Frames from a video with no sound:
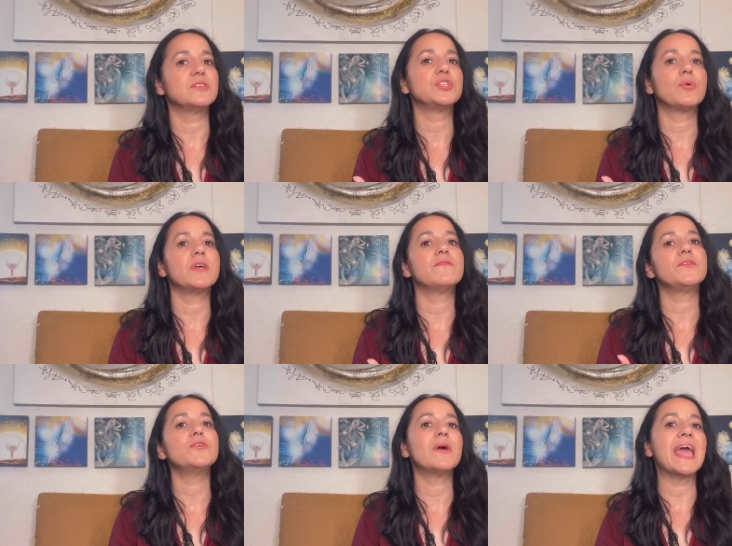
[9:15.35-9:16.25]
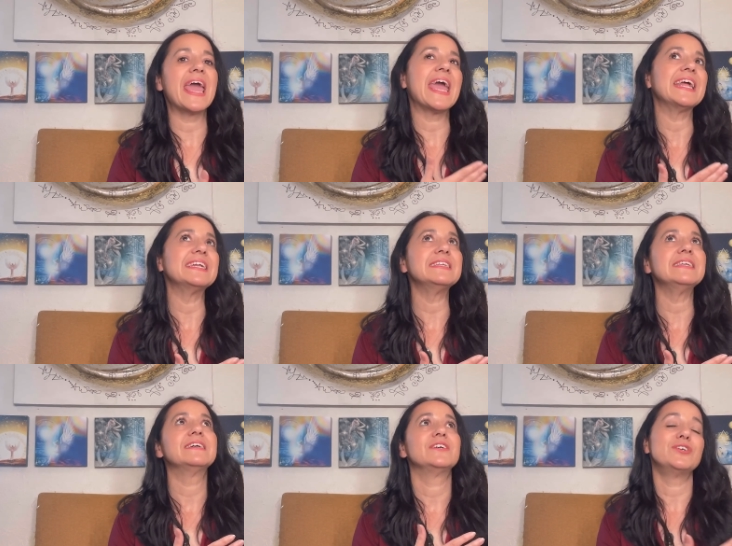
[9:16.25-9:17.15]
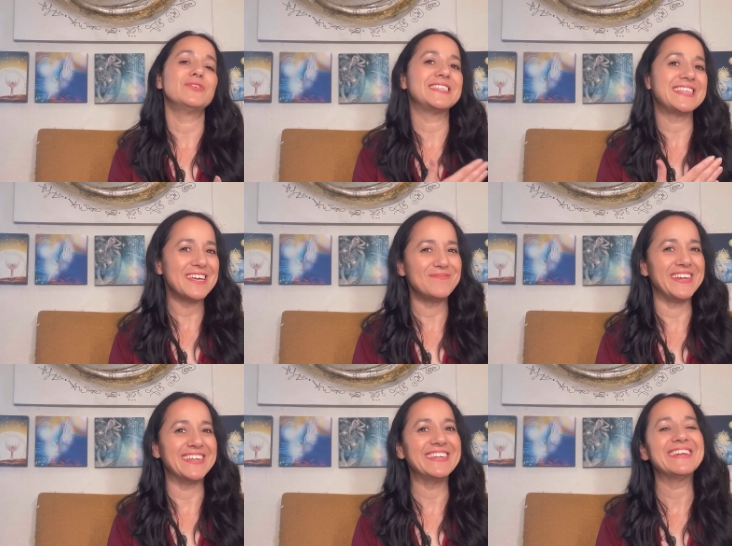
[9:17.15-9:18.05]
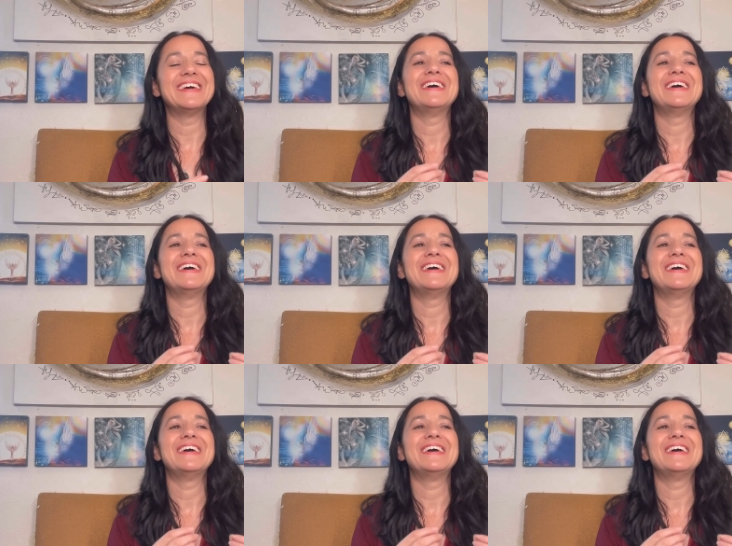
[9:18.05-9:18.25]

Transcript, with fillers: So if you end your statement